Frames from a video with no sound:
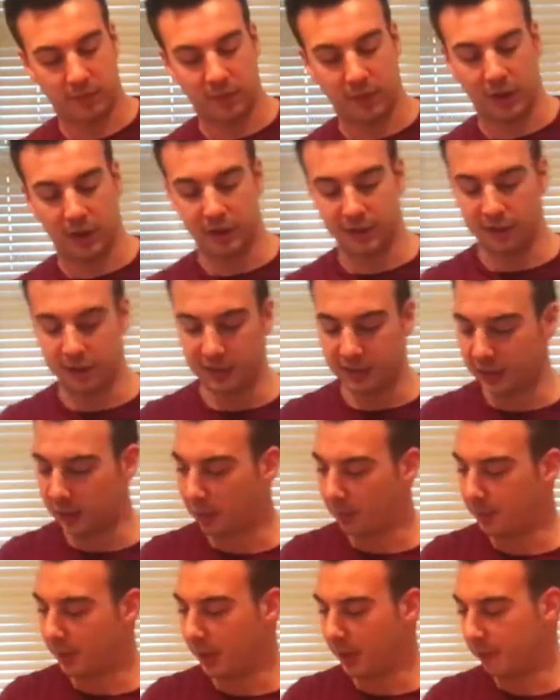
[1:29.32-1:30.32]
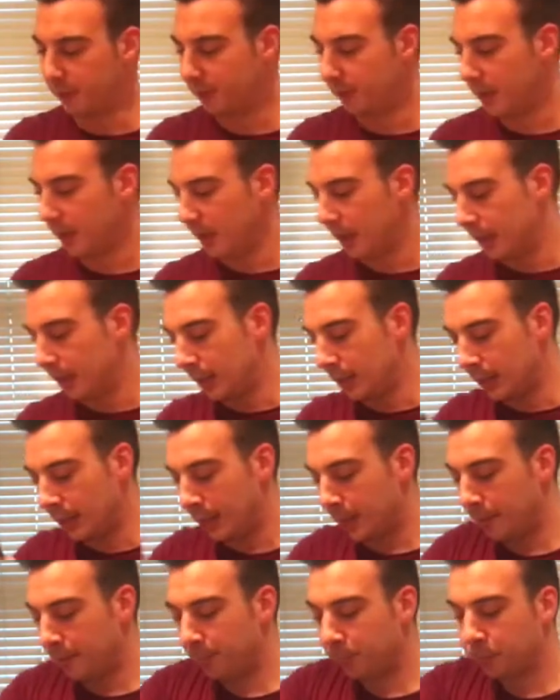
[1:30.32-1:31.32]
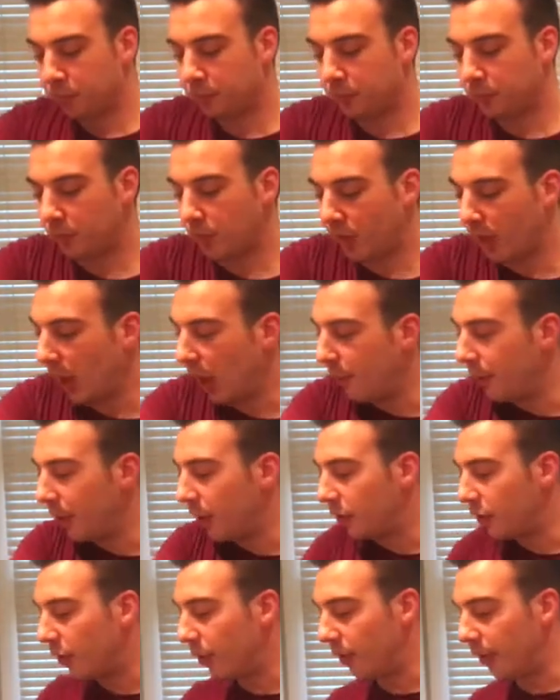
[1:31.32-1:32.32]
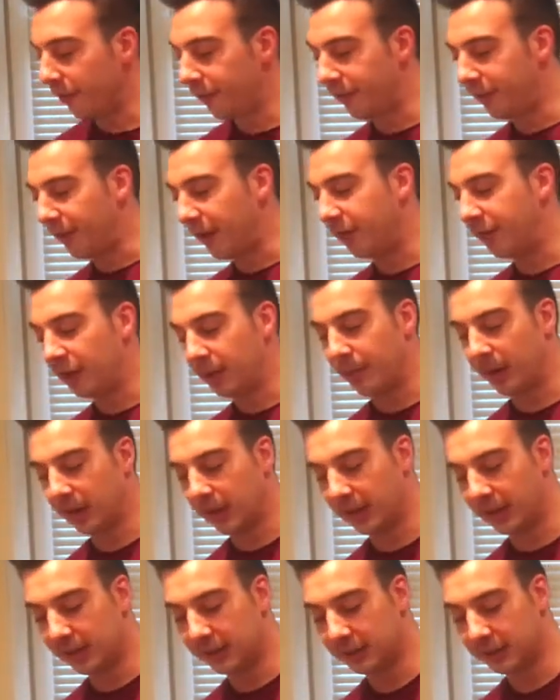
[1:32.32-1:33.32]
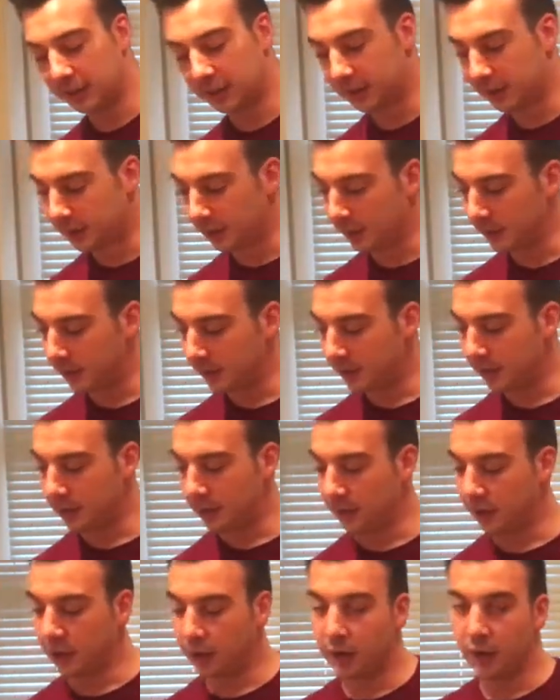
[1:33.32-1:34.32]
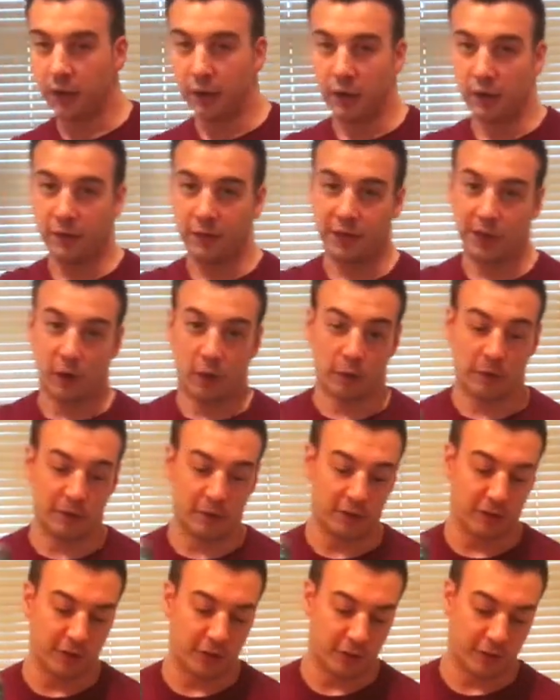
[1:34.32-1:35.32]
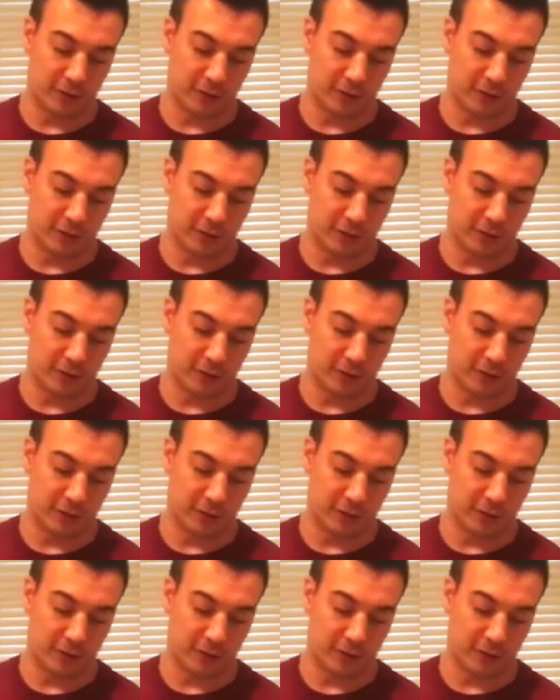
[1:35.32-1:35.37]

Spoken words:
Nice and syrupy. And we're going to do 50ml of the orange juice.